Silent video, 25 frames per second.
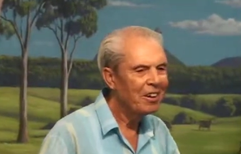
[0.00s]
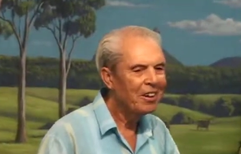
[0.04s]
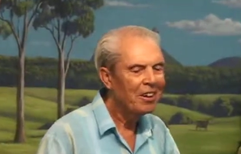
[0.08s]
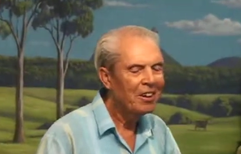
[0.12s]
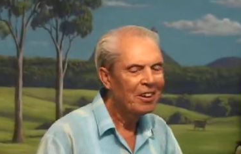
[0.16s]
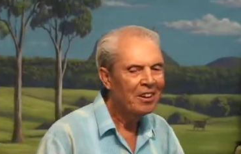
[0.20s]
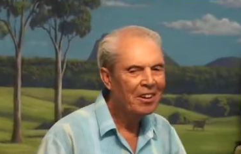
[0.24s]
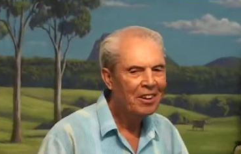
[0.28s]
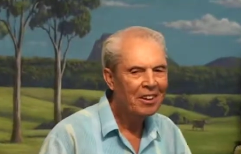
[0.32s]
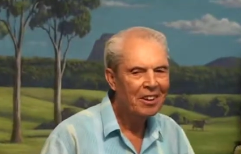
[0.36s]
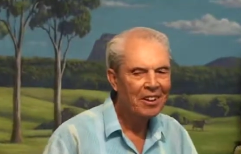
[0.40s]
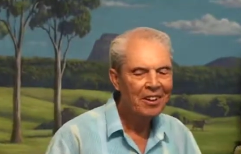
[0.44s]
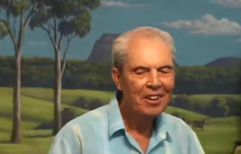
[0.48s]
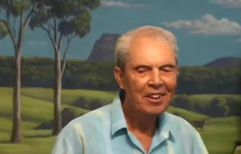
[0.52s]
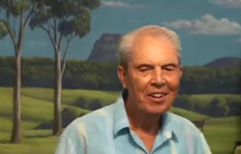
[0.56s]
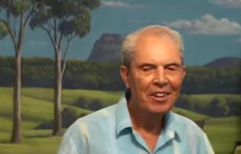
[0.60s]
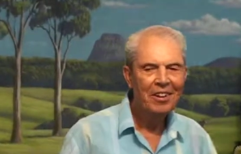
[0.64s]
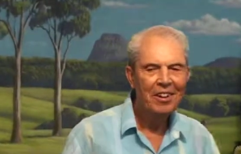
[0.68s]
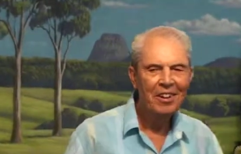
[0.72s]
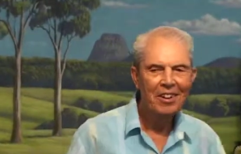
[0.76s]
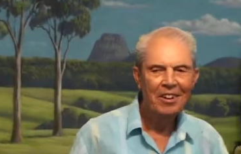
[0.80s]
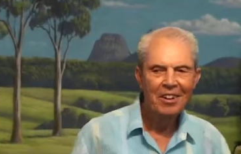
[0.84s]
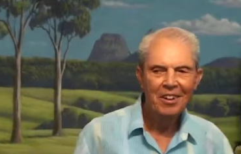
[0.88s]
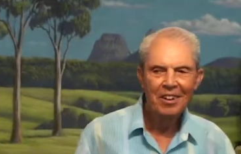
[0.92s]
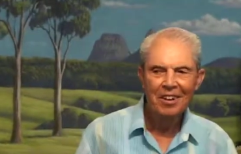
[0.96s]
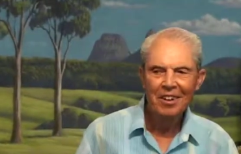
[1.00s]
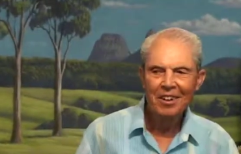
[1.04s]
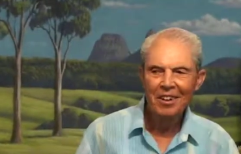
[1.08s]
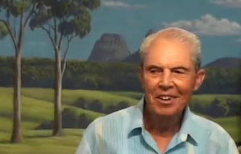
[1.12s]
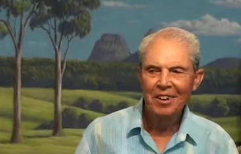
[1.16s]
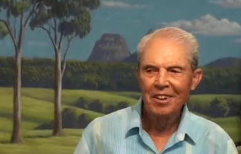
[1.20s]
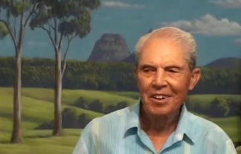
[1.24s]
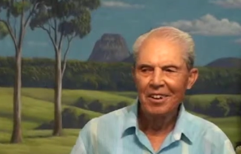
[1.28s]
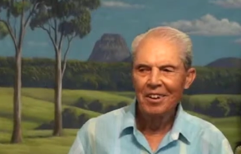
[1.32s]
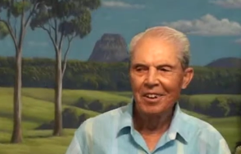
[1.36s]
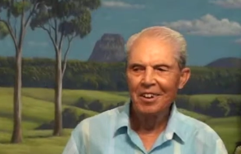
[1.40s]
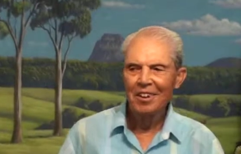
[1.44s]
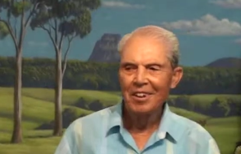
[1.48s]

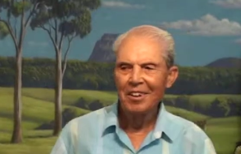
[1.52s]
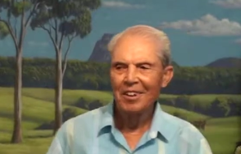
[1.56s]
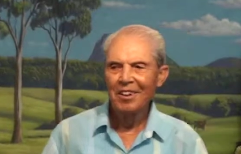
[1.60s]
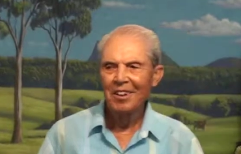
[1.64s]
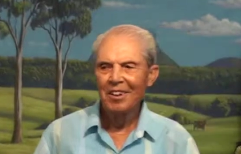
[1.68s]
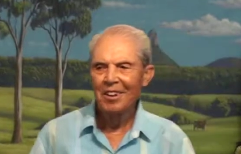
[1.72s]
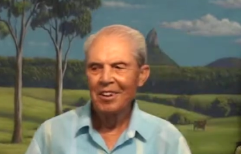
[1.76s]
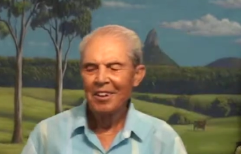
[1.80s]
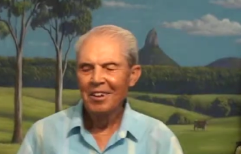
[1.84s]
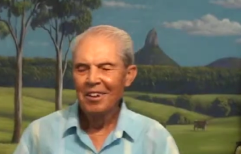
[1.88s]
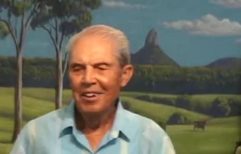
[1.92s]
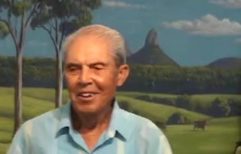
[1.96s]
[no speech]